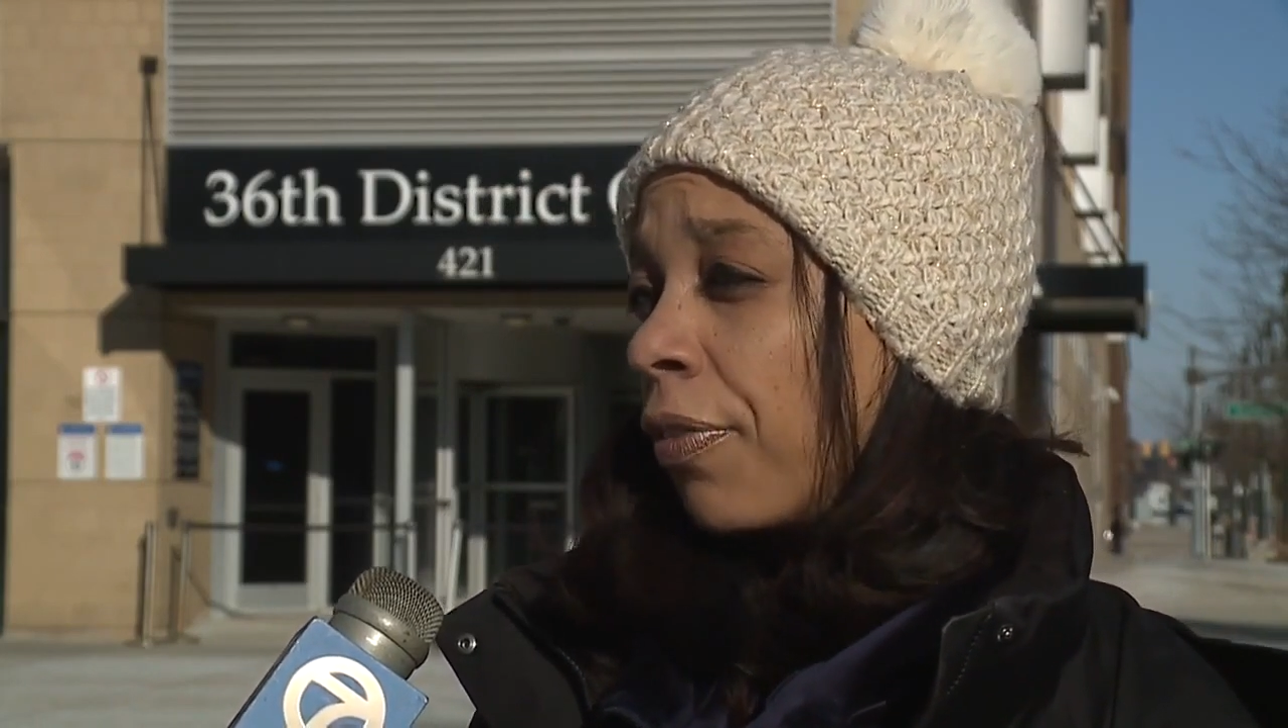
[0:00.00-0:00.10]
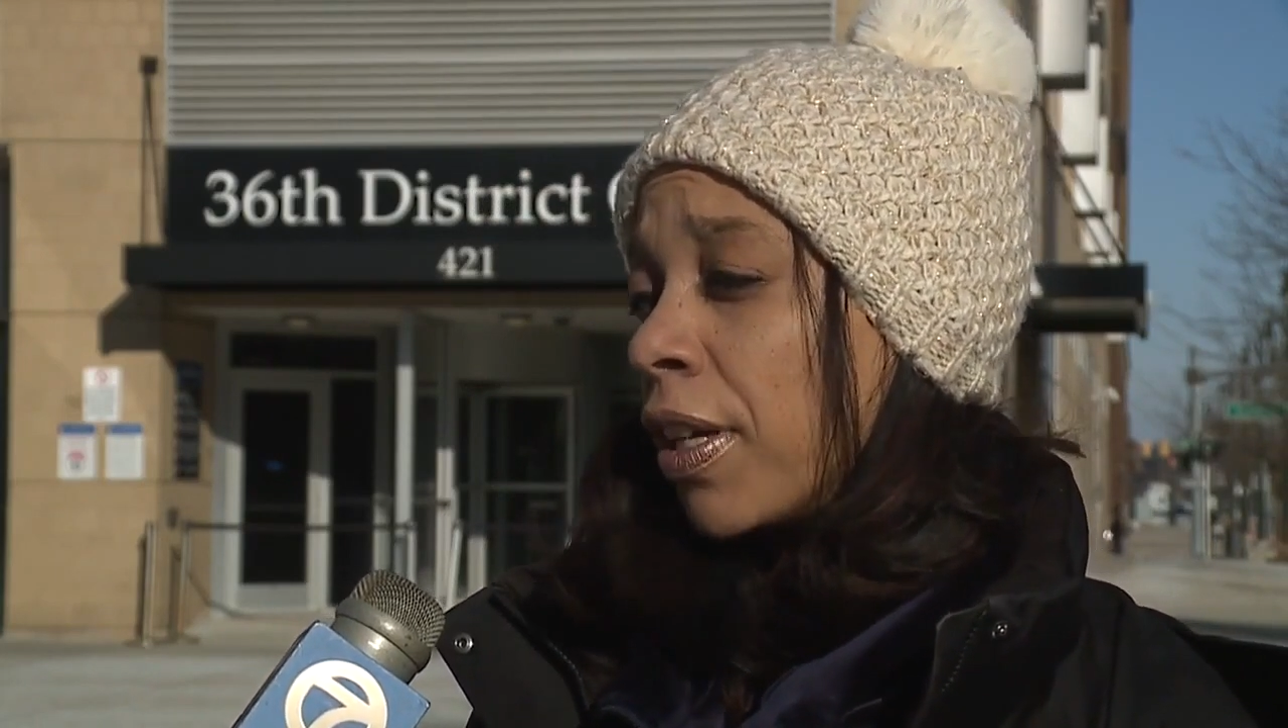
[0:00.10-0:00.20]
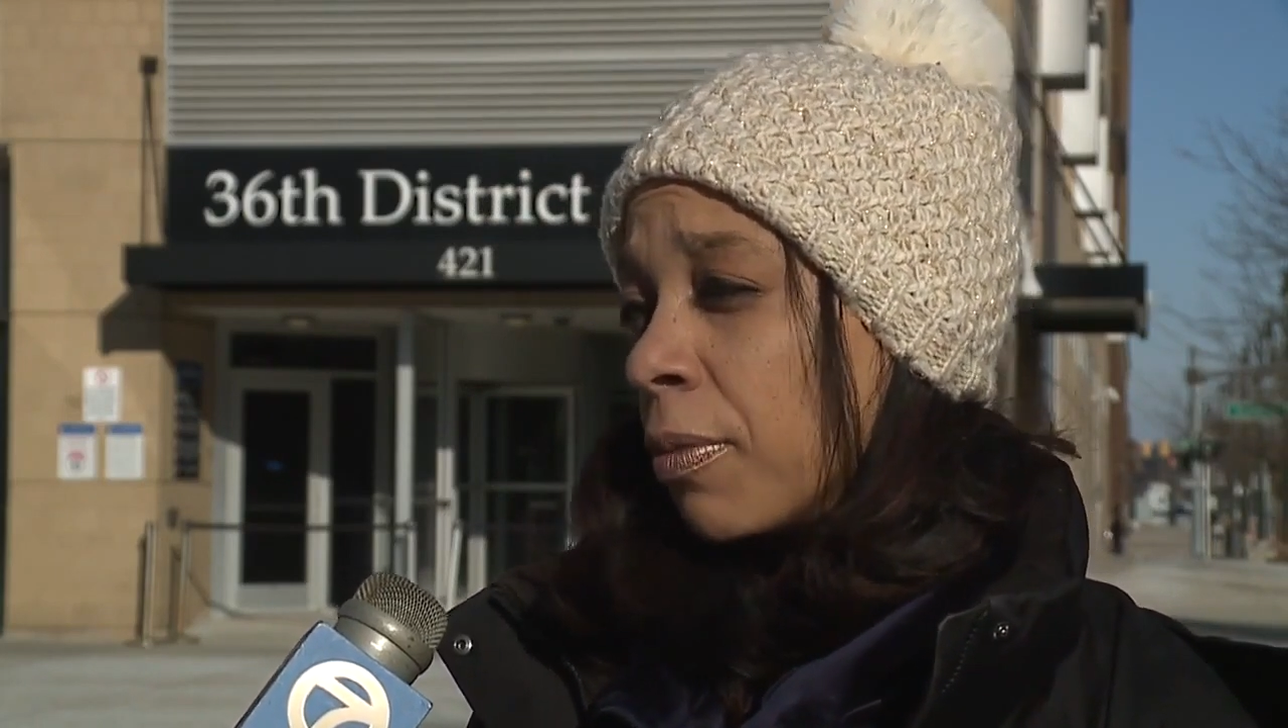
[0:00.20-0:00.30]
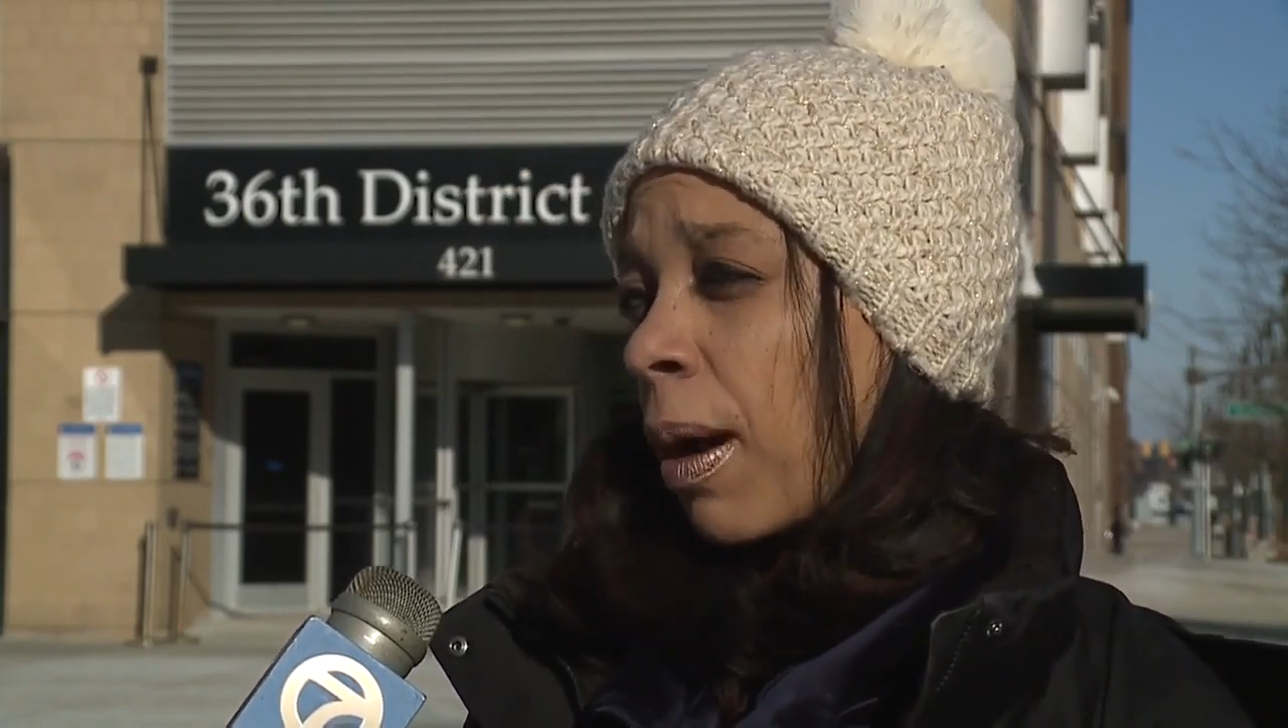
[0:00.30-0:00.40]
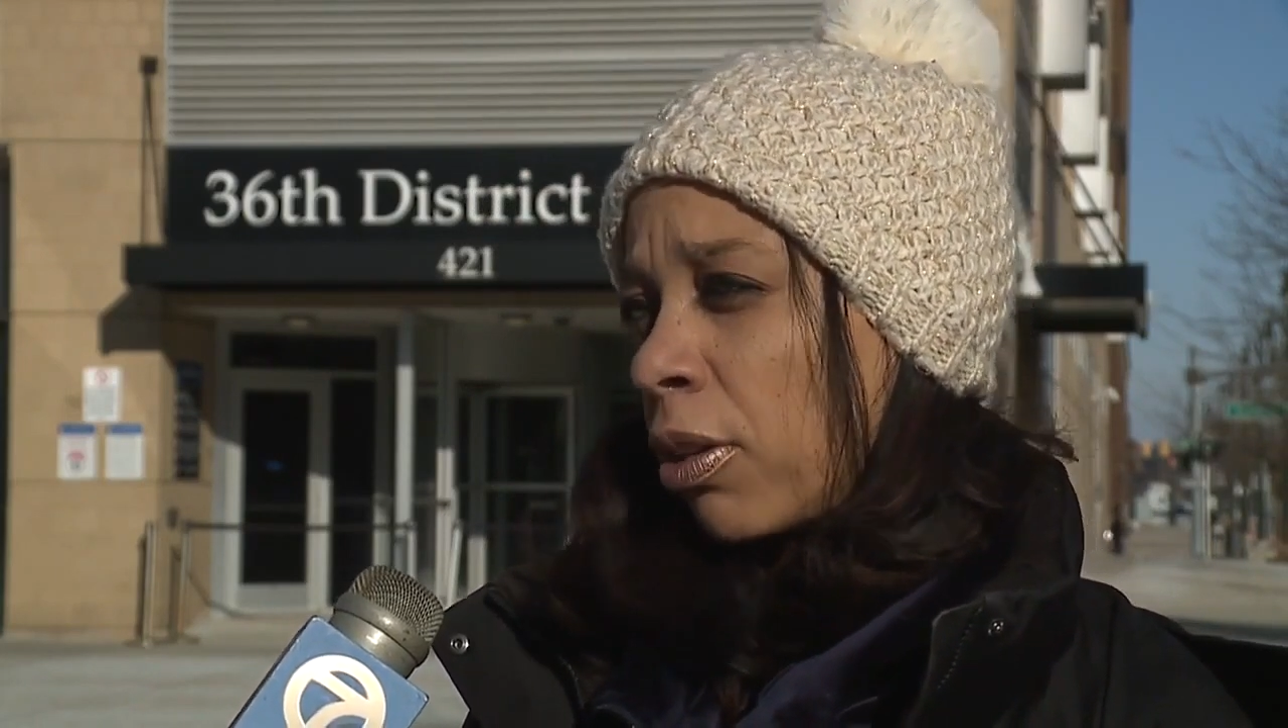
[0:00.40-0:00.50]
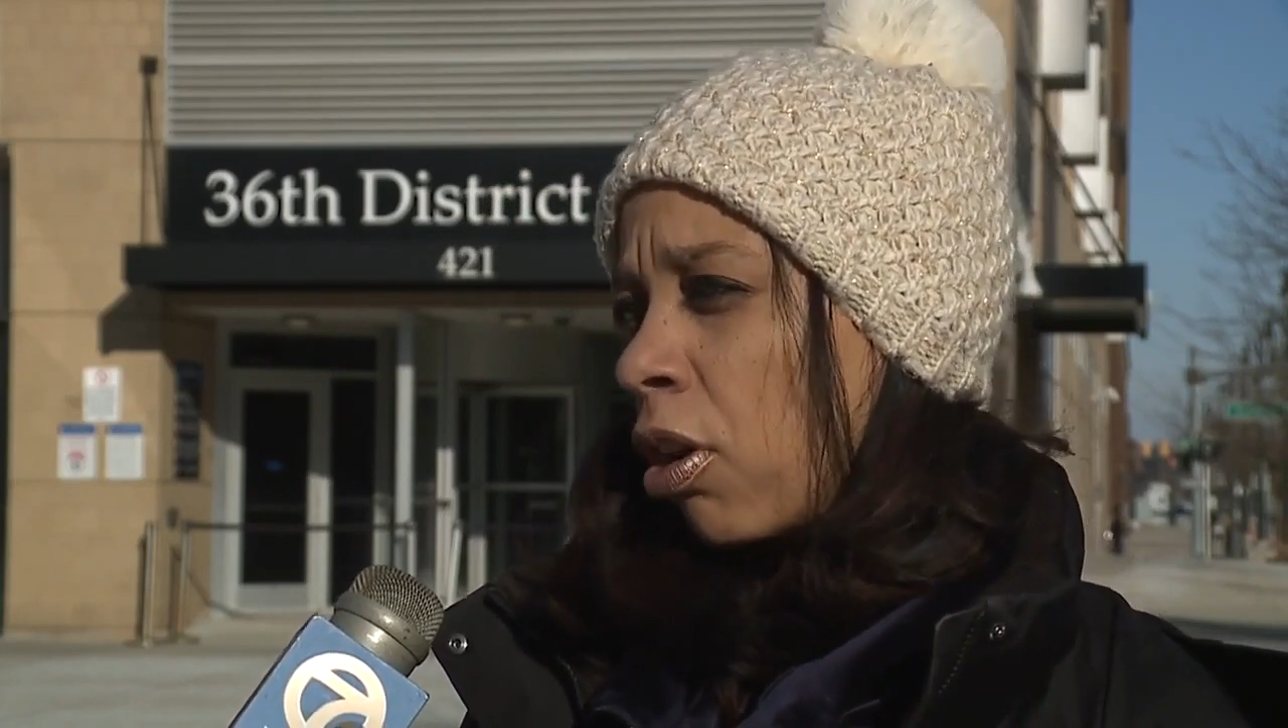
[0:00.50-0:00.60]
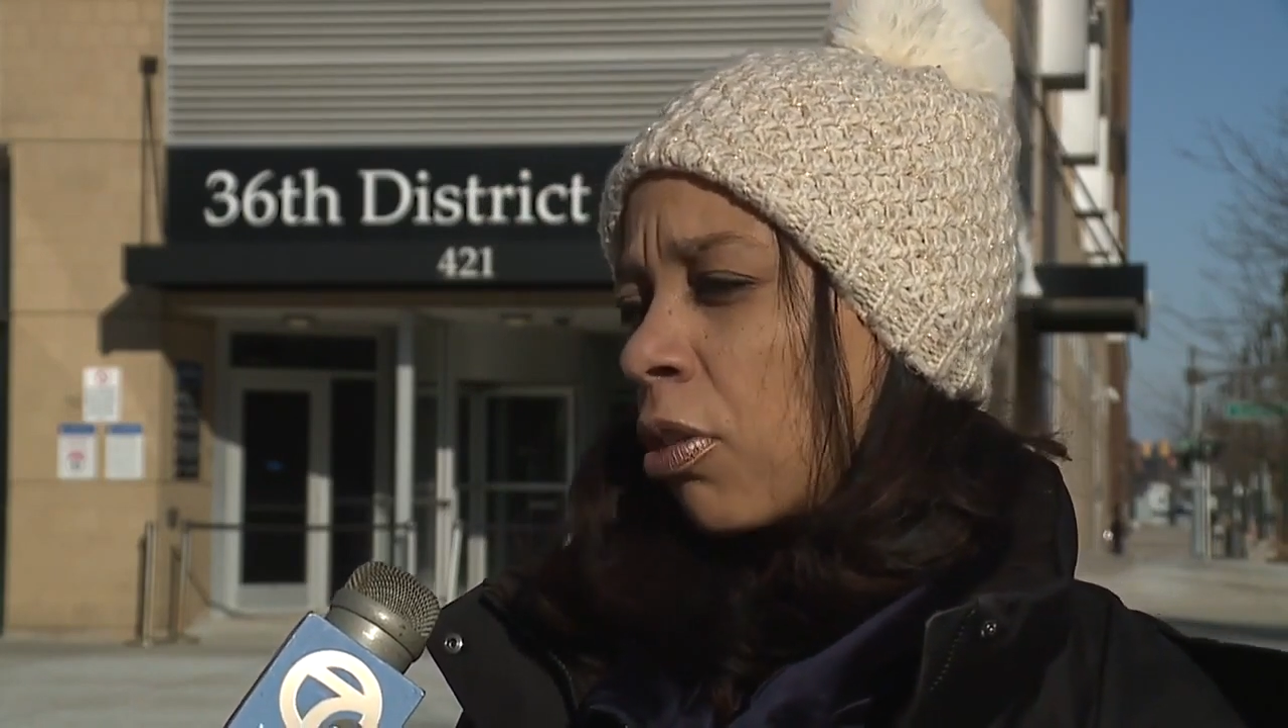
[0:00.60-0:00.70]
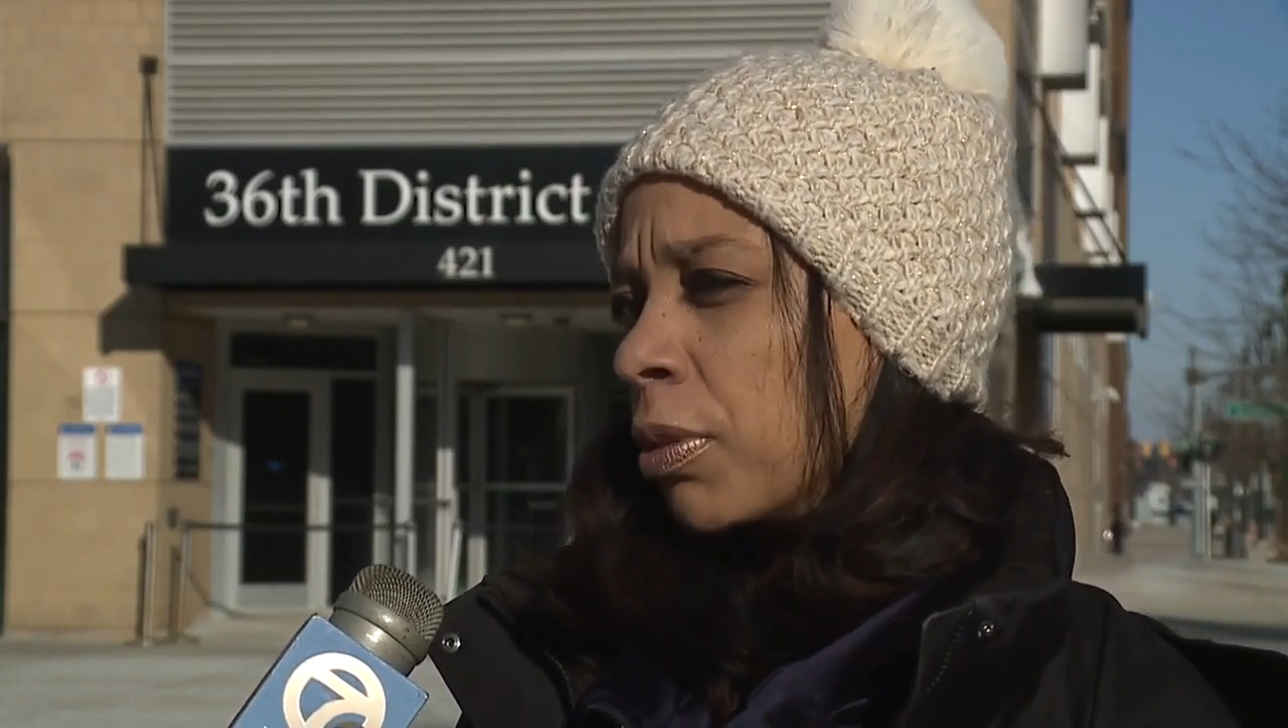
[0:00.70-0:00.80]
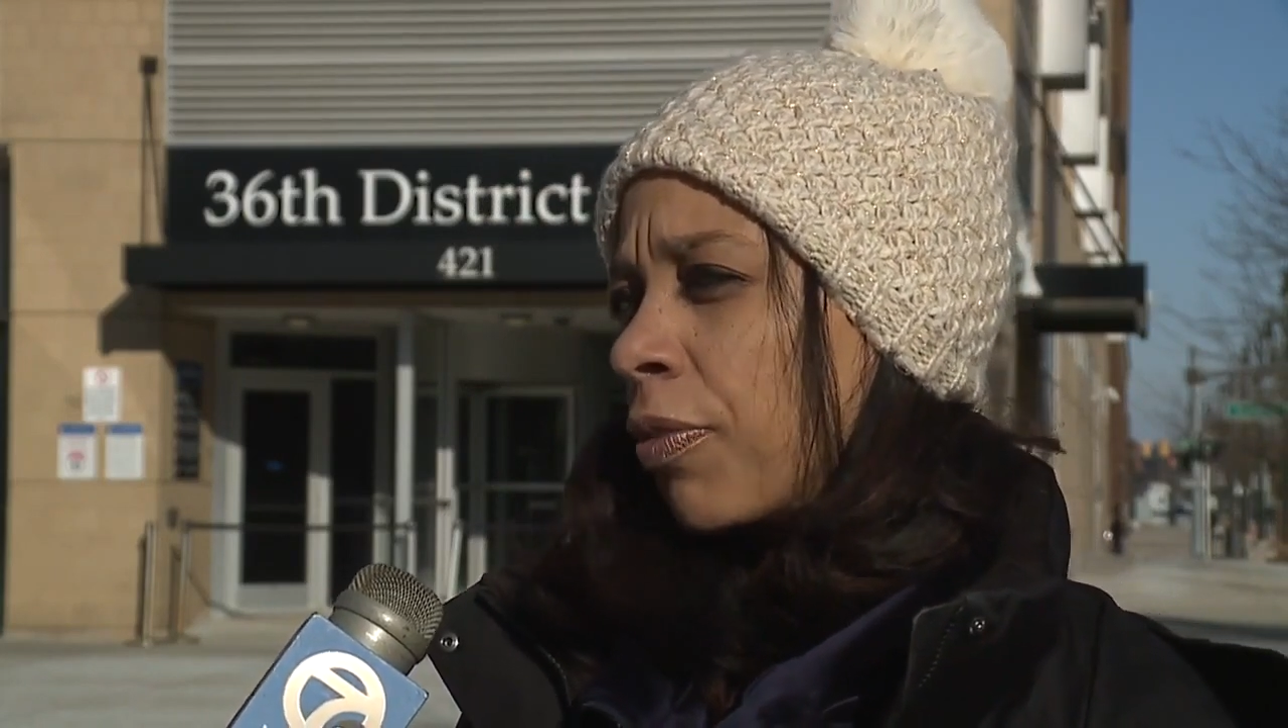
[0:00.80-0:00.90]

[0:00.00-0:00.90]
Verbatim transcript: as my daughter was